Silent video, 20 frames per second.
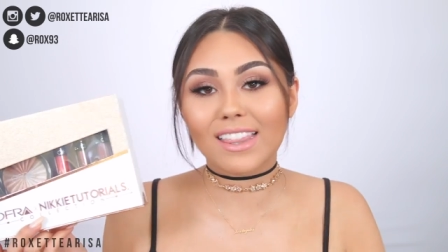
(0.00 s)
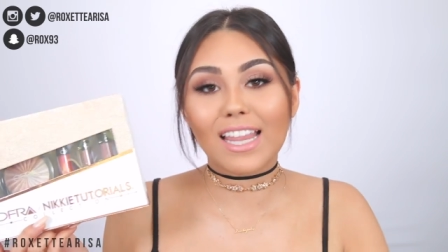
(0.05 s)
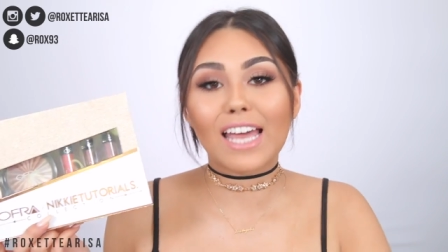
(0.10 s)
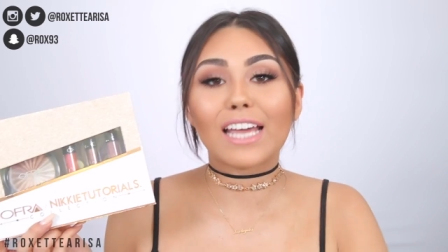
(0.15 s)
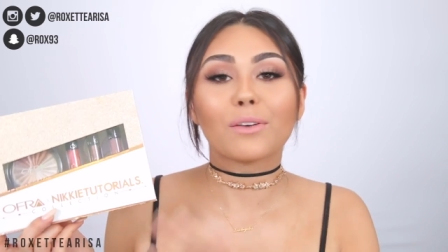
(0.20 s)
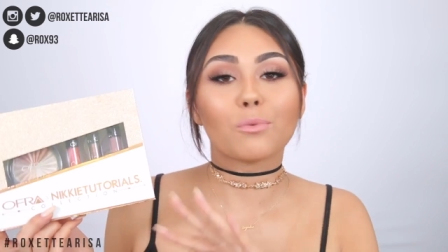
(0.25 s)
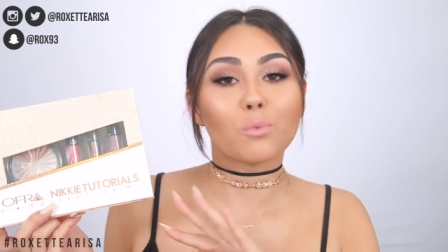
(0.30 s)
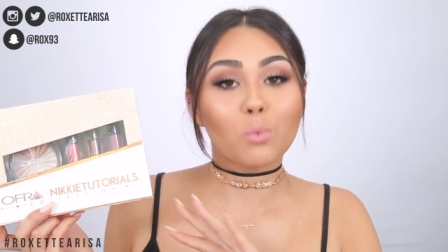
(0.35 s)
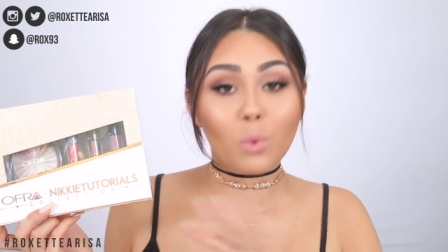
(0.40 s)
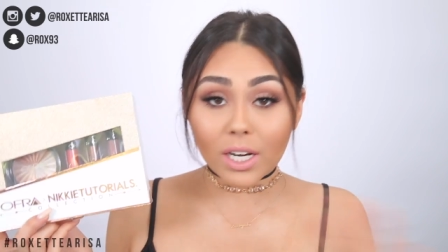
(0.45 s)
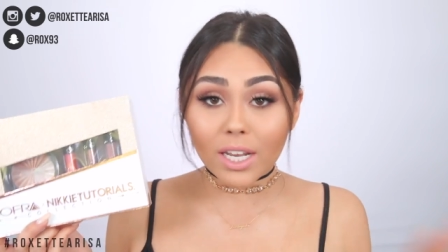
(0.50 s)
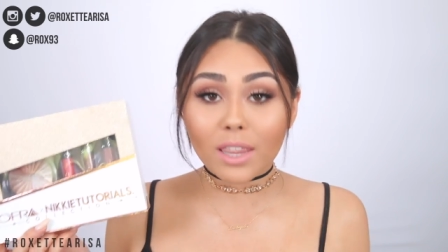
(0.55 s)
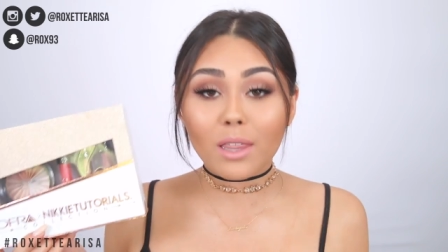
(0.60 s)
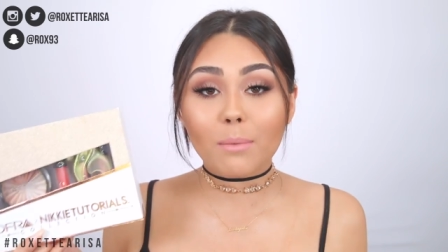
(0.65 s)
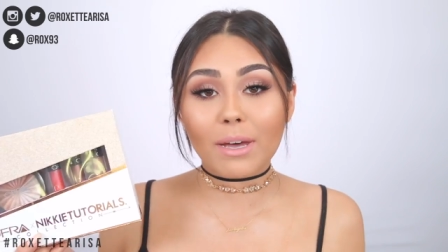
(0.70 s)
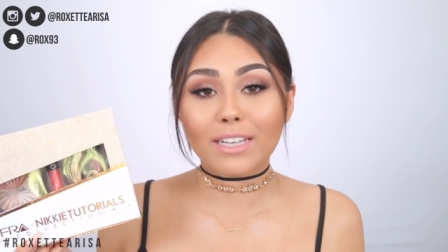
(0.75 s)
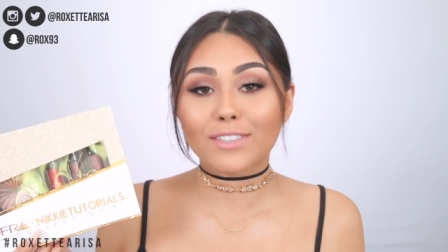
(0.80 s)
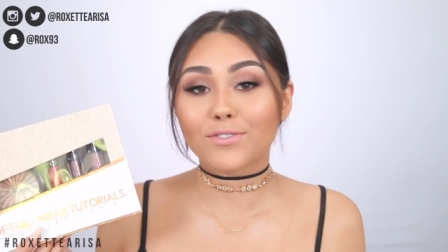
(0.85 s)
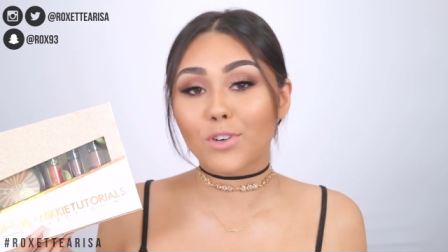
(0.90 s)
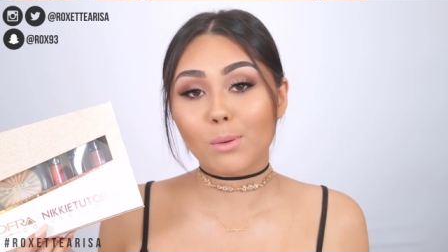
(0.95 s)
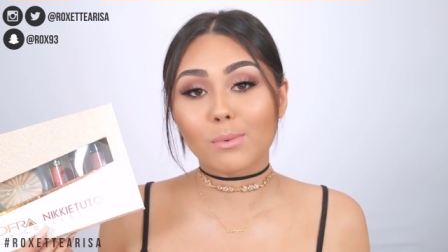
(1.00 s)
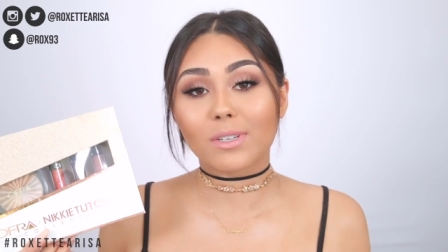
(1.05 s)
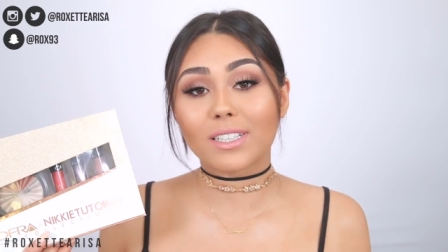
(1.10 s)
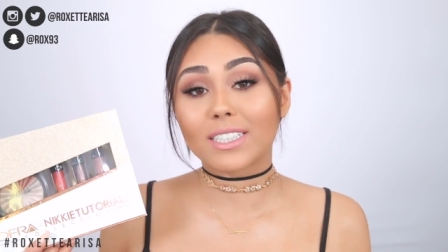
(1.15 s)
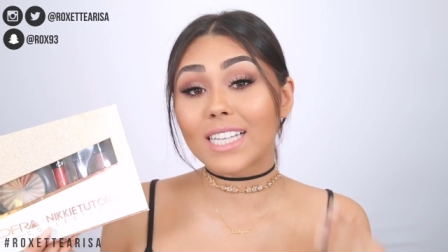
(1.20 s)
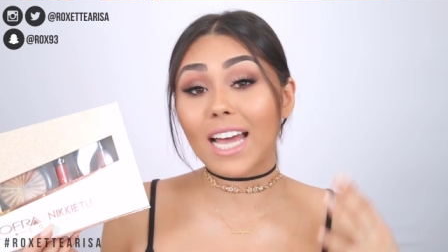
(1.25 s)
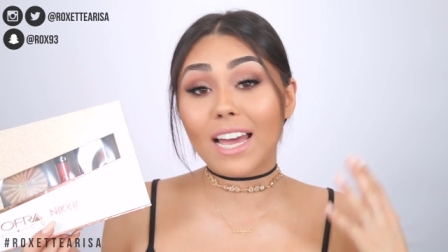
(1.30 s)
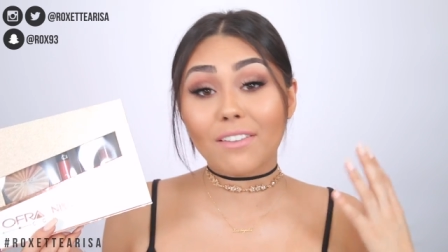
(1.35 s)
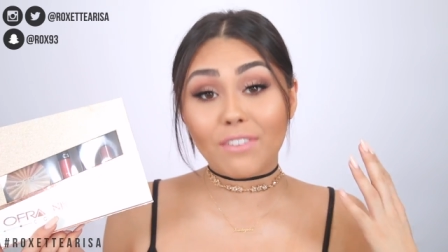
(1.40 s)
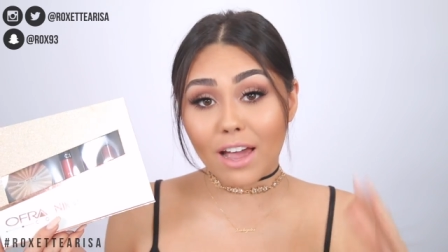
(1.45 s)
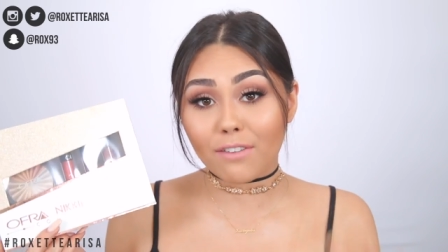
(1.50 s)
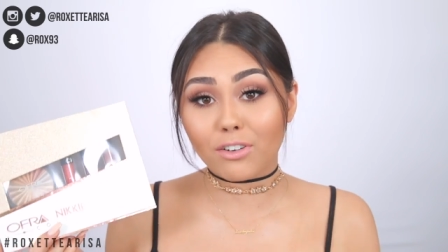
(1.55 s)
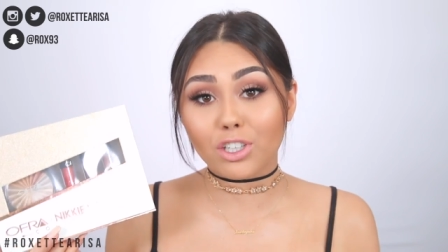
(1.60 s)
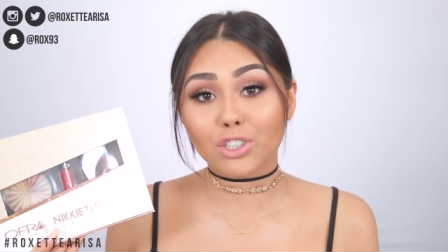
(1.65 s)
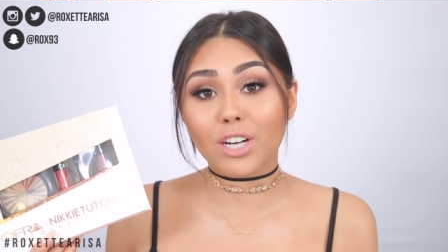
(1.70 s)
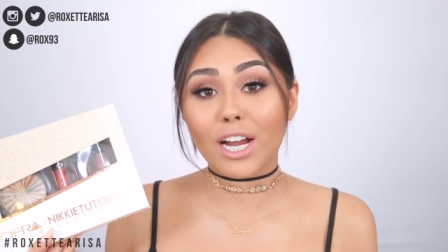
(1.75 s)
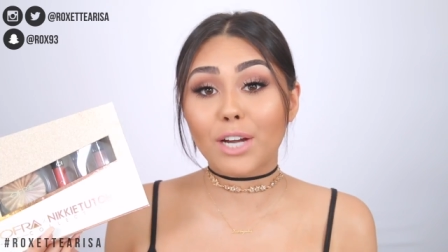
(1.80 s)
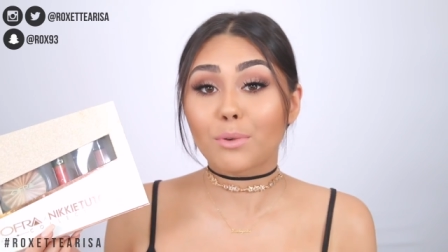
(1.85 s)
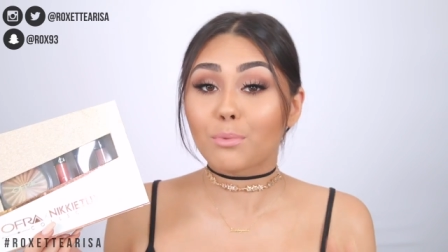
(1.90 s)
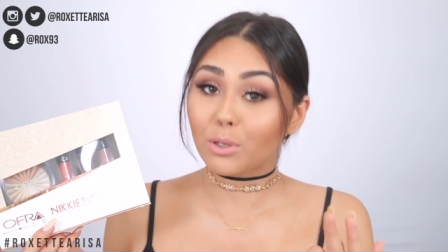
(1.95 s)
Like, one of the best formulas I've
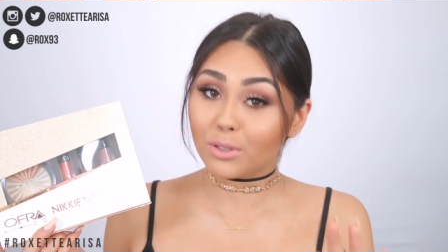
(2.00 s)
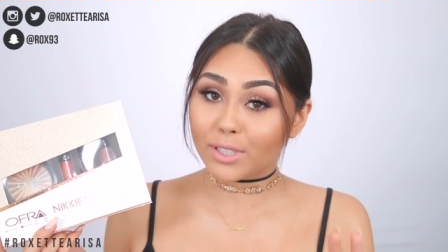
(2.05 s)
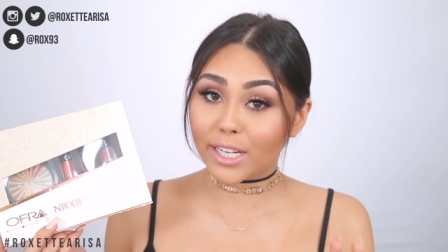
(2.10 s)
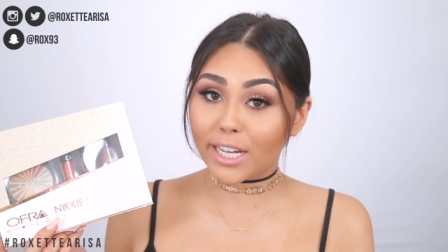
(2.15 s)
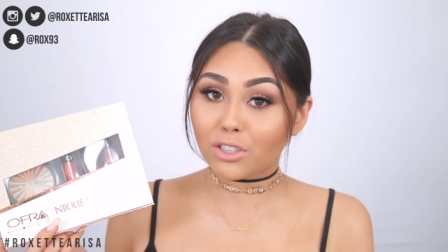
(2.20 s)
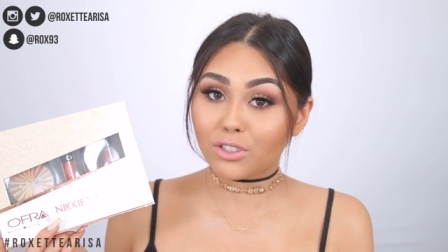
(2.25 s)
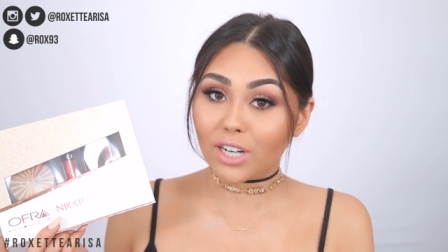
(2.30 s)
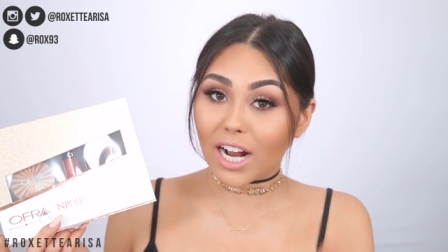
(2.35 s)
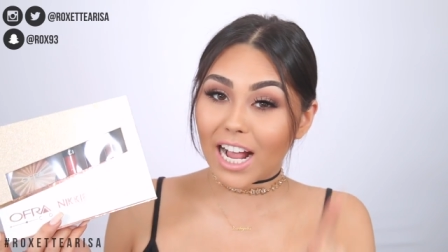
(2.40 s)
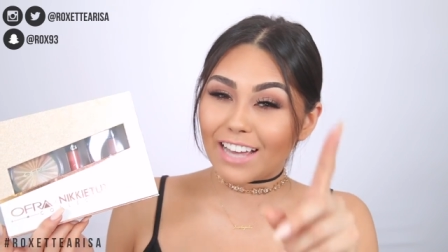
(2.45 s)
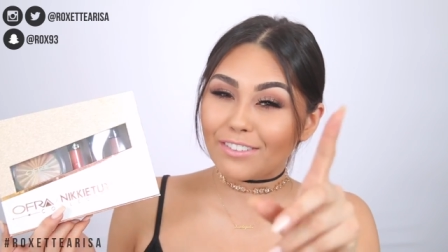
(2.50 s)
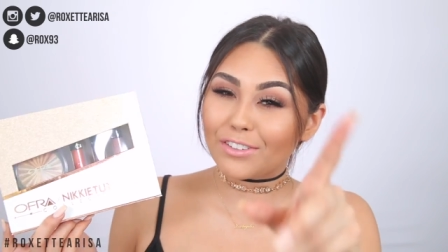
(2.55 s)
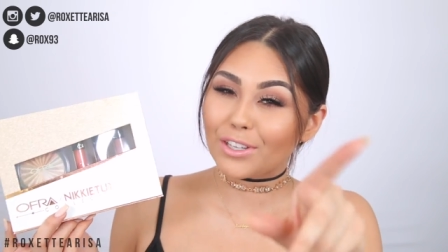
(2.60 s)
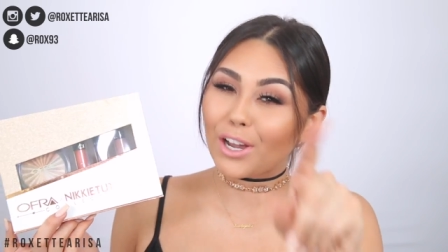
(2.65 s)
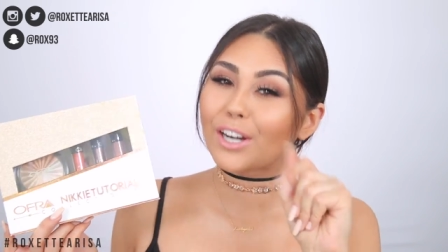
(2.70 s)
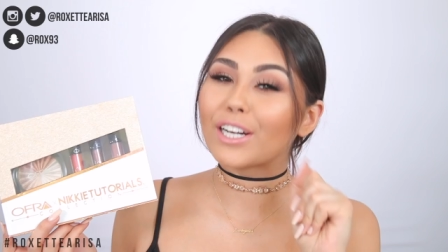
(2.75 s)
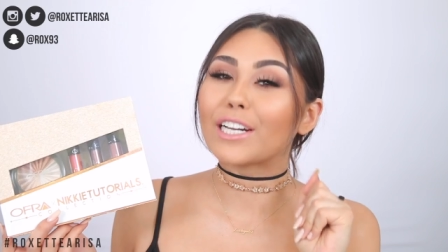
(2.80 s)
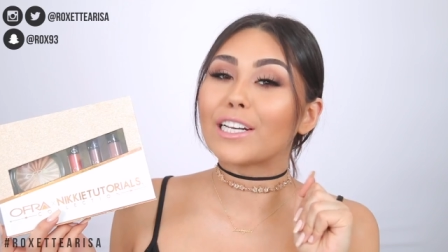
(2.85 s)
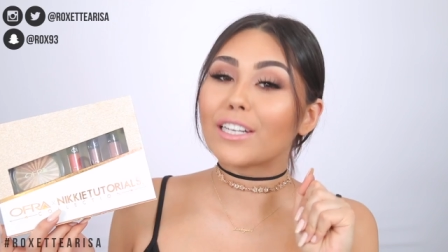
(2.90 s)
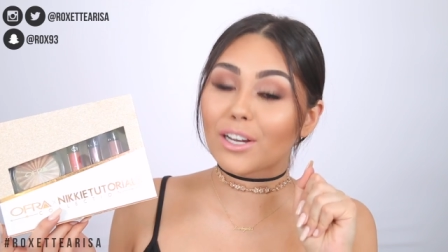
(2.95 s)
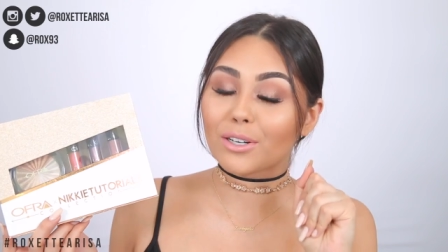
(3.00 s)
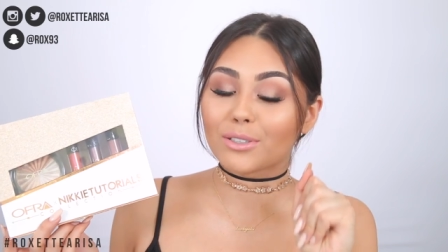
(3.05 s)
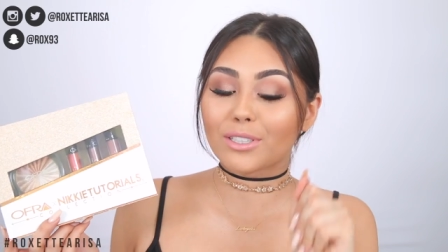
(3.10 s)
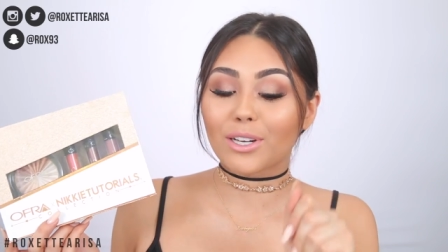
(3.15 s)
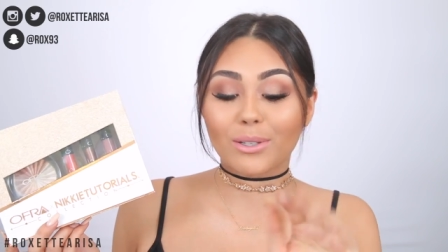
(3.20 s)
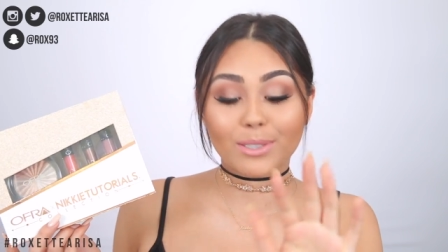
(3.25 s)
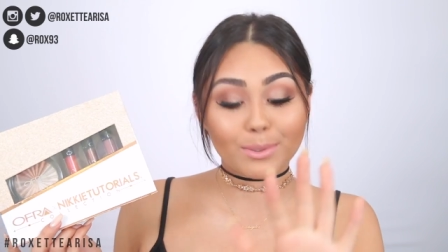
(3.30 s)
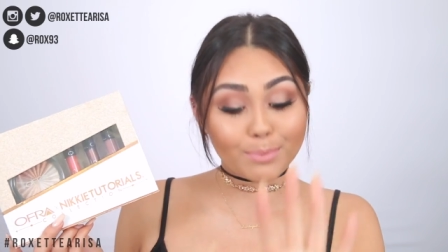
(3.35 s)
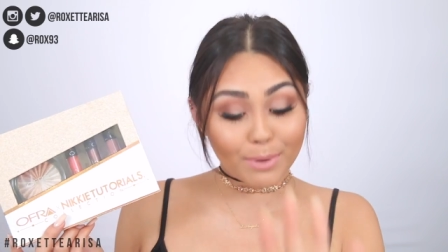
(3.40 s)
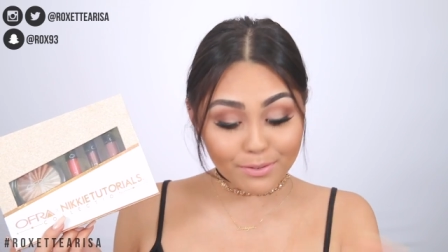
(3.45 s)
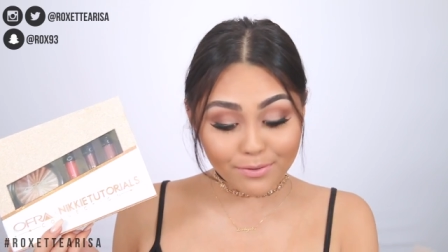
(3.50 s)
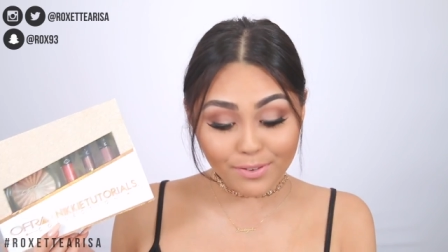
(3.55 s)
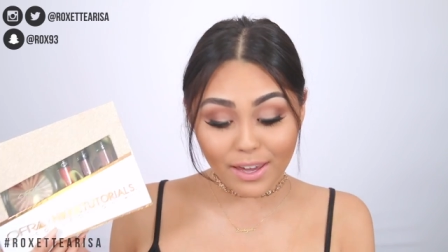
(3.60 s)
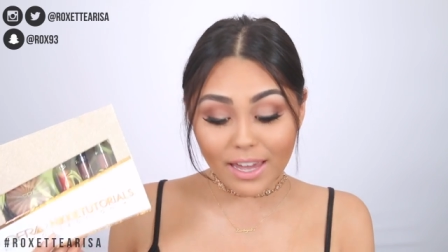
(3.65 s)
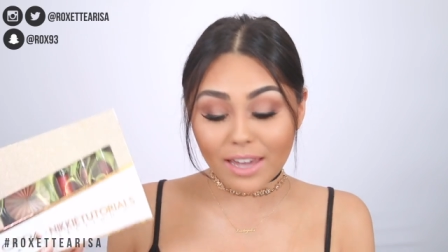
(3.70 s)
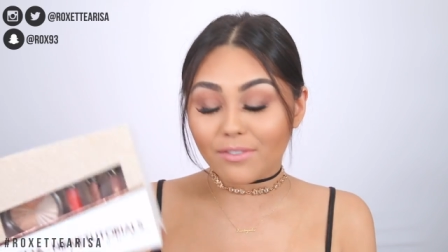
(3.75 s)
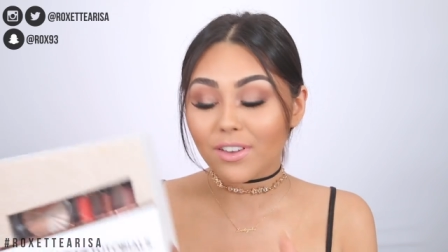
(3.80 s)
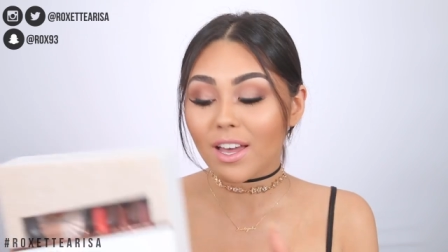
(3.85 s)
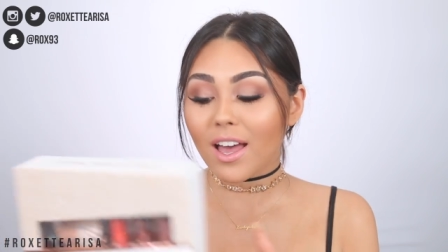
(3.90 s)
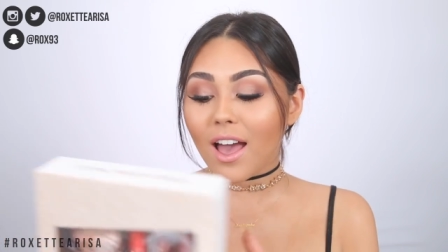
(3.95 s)
ever tried. Rodeo Drive, you already know that was my
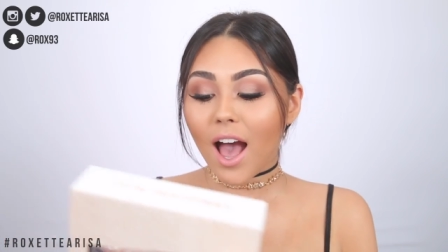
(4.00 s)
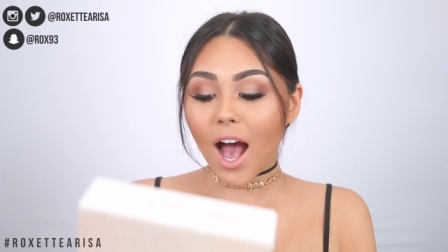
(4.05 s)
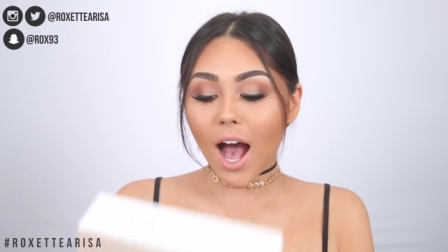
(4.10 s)
fave.